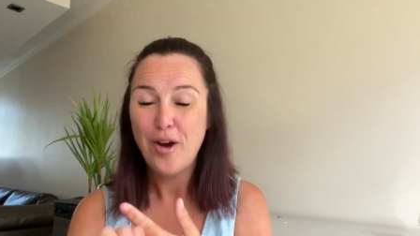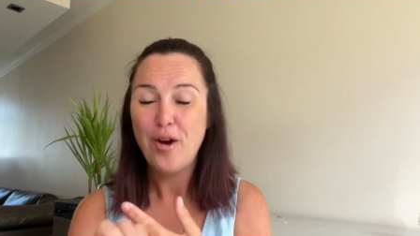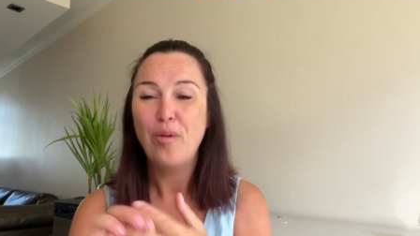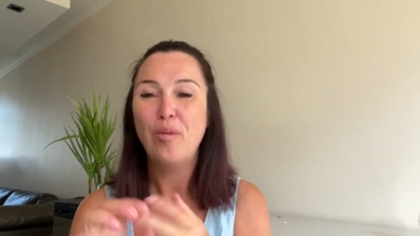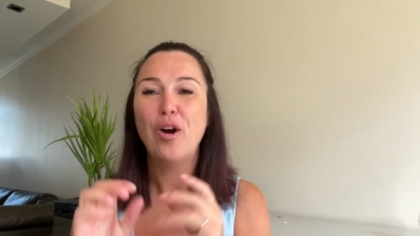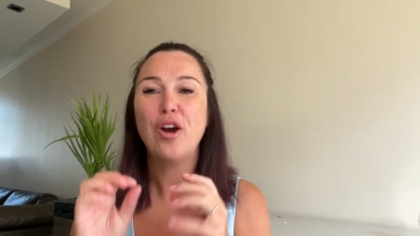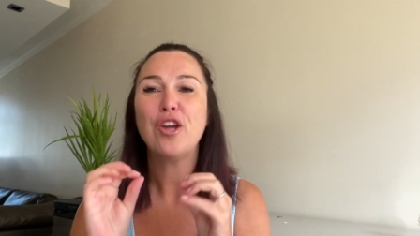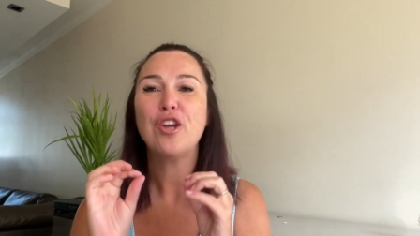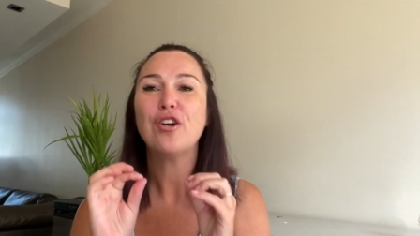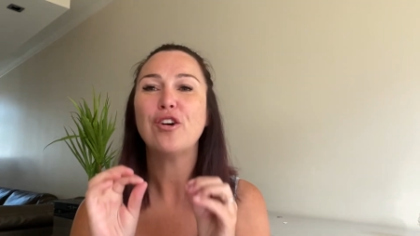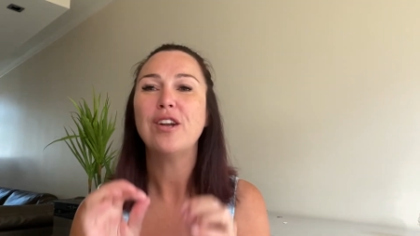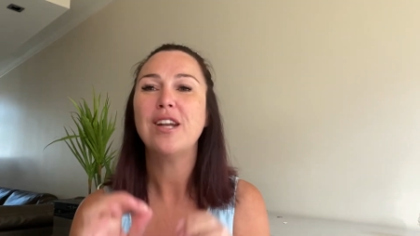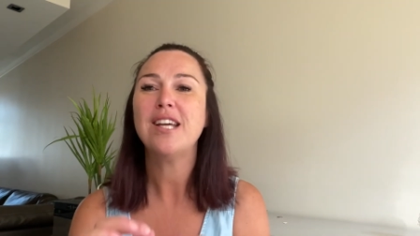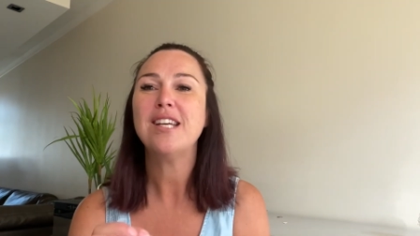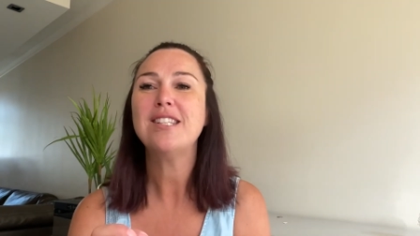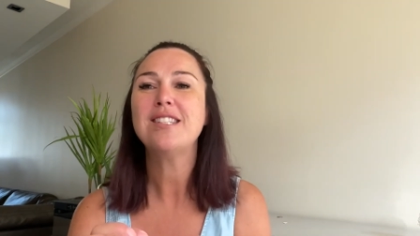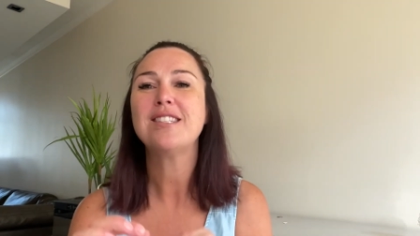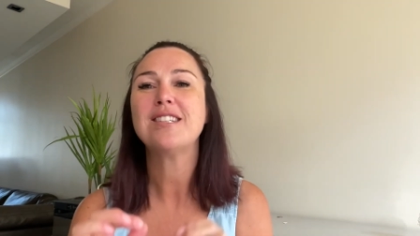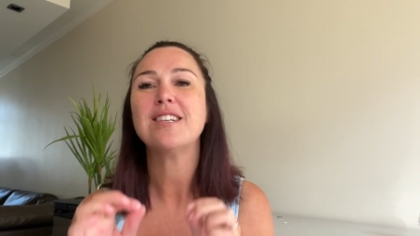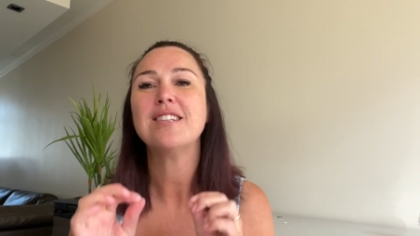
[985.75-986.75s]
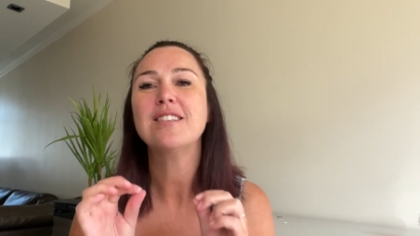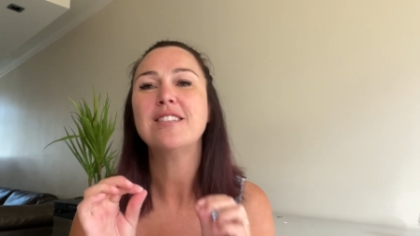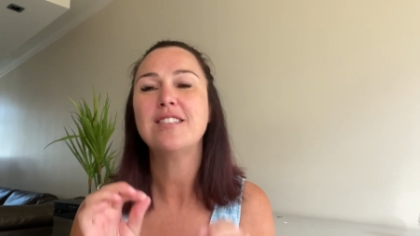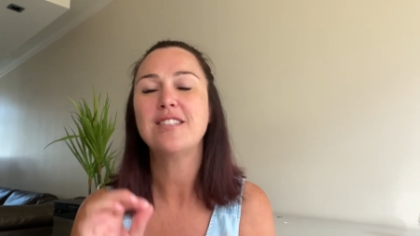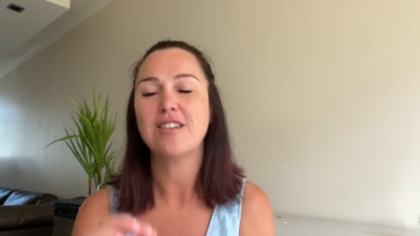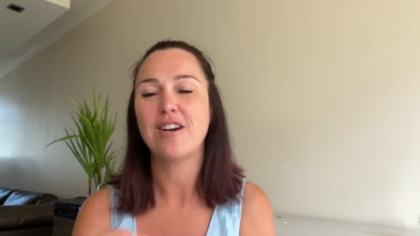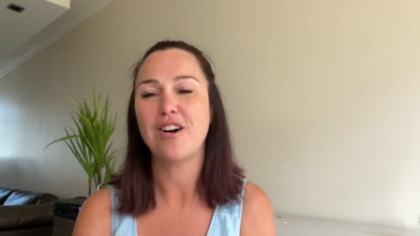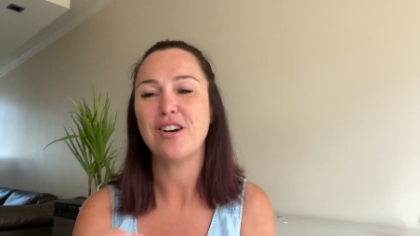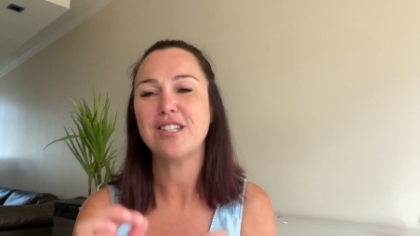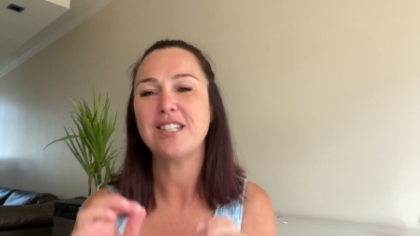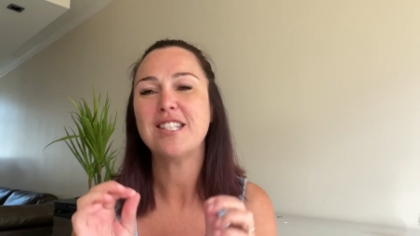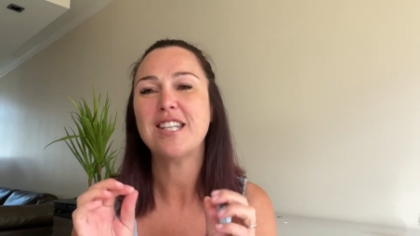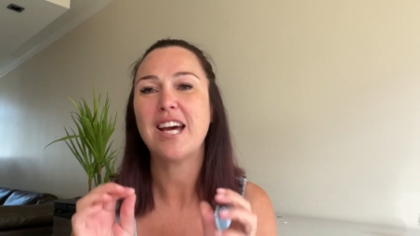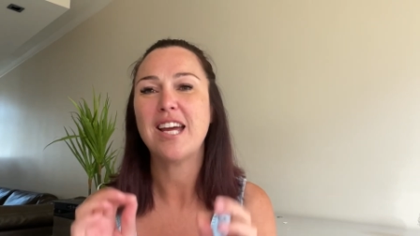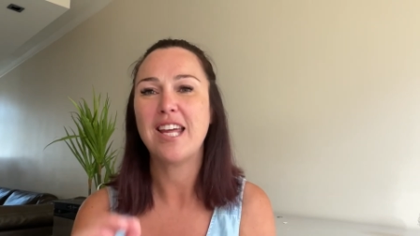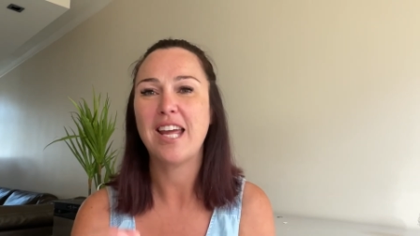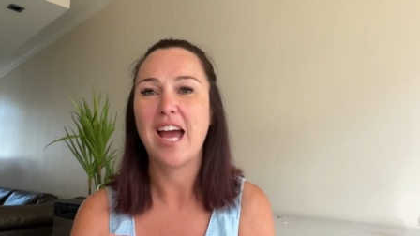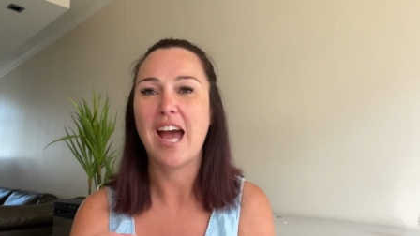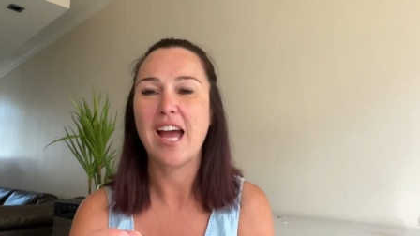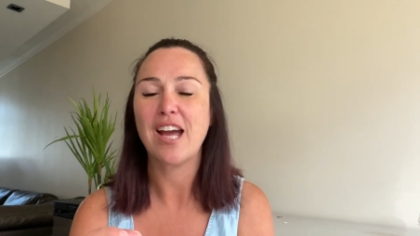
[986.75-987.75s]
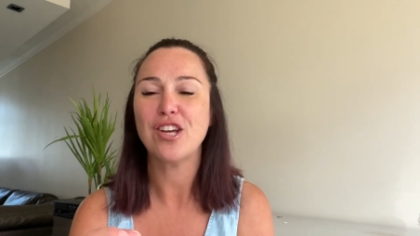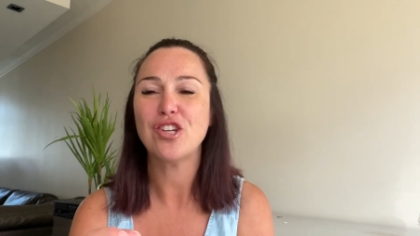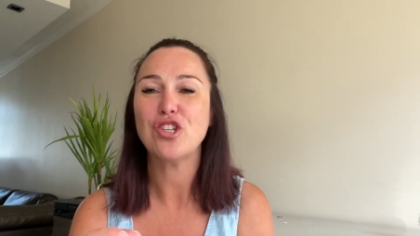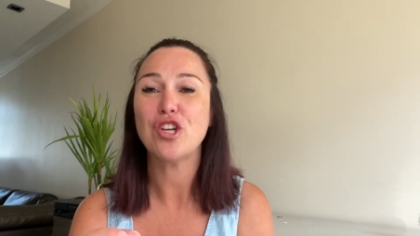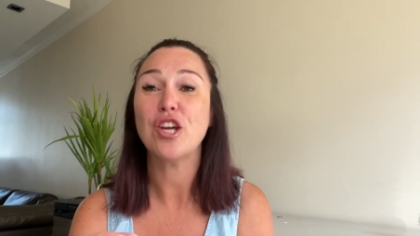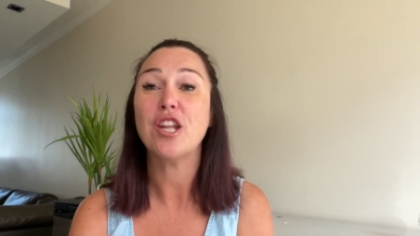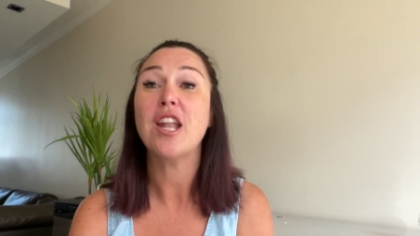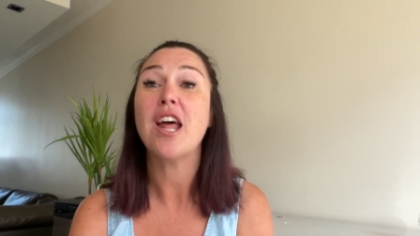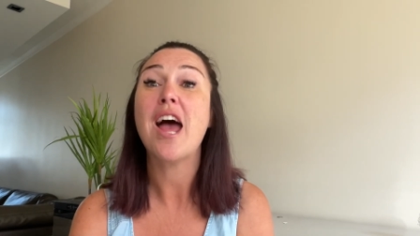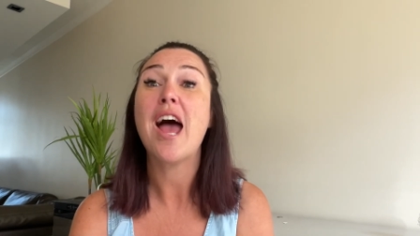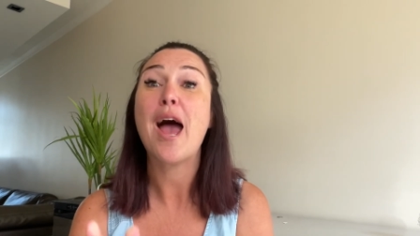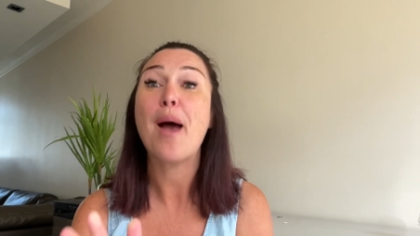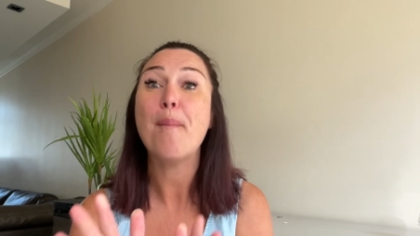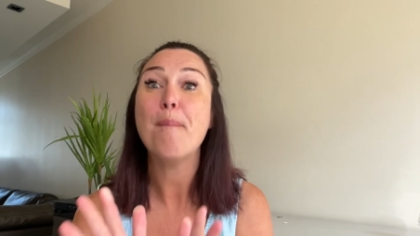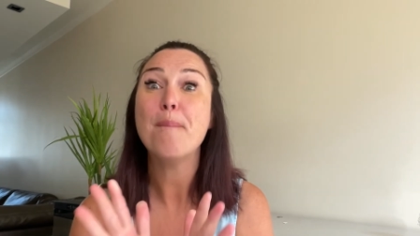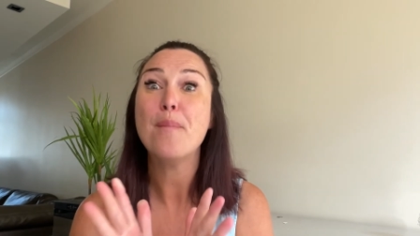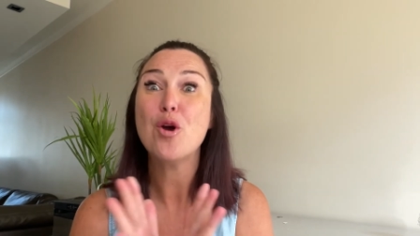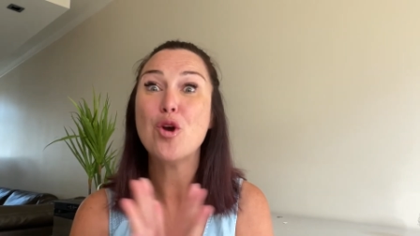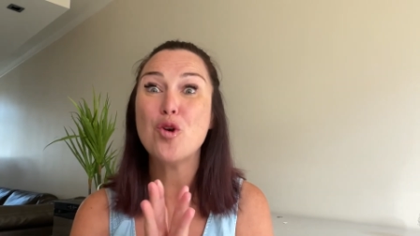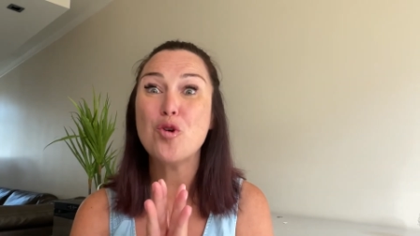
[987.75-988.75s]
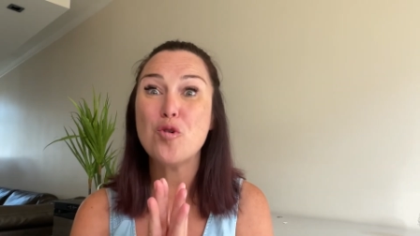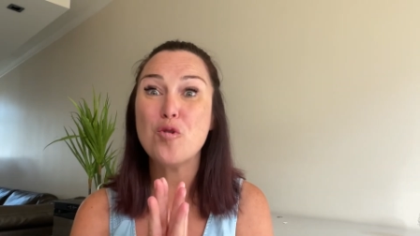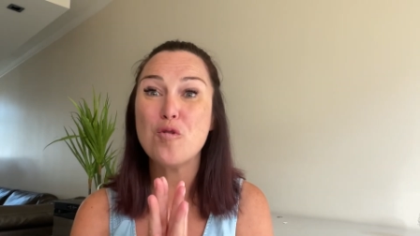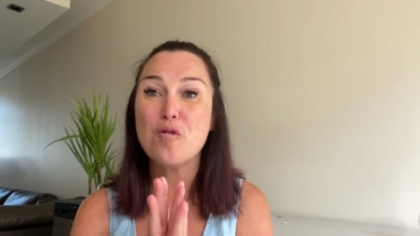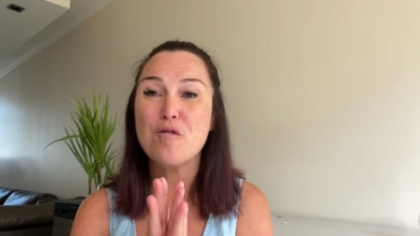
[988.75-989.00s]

Work your list and start to take action and move.